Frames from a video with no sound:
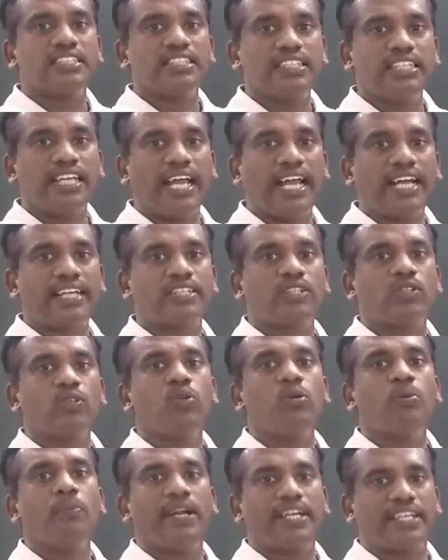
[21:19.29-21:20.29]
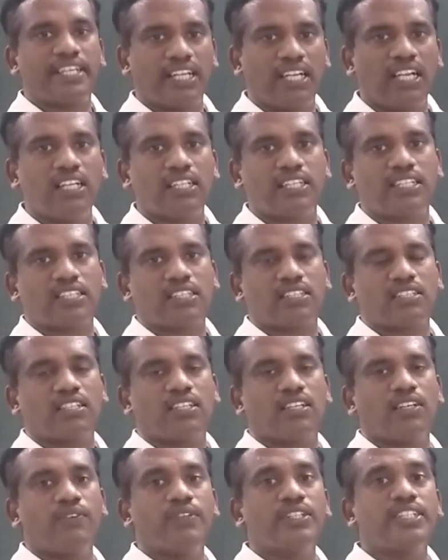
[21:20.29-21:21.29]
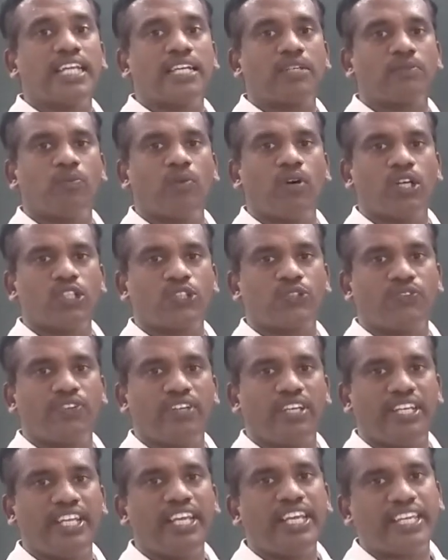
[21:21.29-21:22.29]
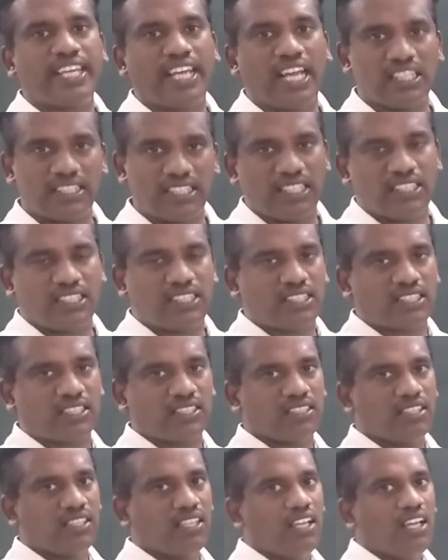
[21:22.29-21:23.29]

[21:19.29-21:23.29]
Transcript: reactive metals with atmospheric gases.